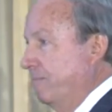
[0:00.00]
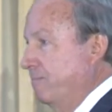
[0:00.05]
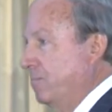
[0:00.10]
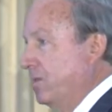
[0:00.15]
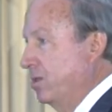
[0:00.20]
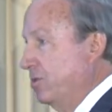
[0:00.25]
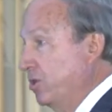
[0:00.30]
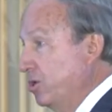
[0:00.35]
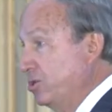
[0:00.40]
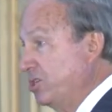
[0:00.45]

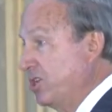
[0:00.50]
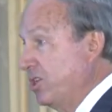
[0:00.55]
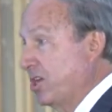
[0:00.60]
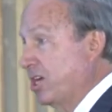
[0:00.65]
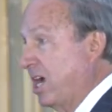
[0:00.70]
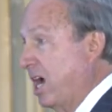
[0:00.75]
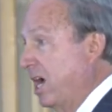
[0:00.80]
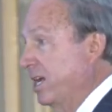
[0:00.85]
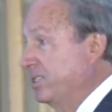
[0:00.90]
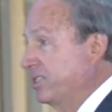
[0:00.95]
Those are the
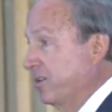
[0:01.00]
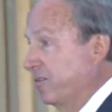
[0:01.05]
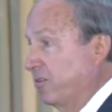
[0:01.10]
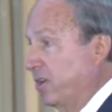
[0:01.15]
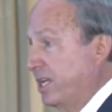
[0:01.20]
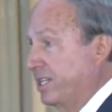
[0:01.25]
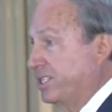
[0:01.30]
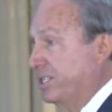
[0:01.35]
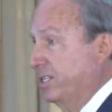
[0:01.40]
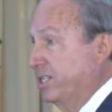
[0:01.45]
kinds of
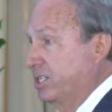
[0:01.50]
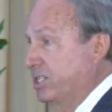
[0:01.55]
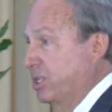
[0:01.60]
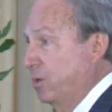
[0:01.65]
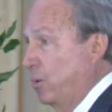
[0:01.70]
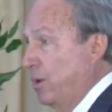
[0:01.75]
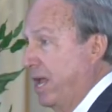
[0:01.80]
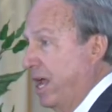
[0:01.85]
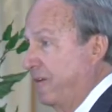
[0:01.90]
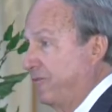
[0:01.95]
lessons that
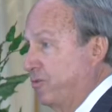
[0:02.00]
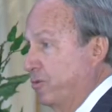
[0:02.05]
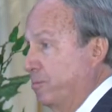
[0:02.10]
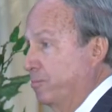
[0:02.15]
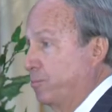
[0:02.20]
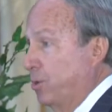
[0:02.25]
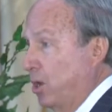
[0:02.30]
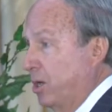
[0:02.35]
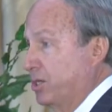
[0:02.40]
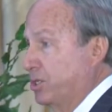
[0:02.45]
we have to
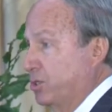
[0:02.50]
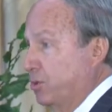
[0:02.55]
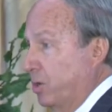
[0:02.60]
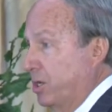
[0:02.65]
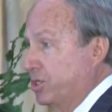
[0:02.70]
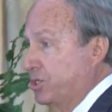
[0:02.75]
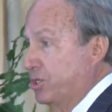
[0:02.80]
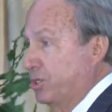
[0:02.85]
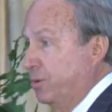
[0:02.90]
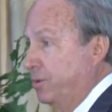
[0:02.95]
impart to our
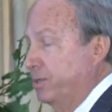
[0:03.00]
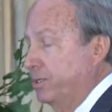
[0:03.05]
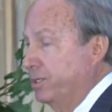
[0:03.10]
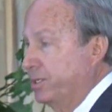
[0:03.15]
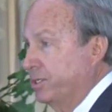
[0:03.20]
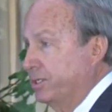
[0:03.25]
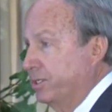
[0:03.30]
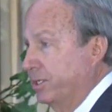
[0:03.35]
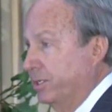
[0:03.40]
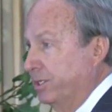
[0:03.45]

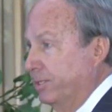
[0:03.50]
students.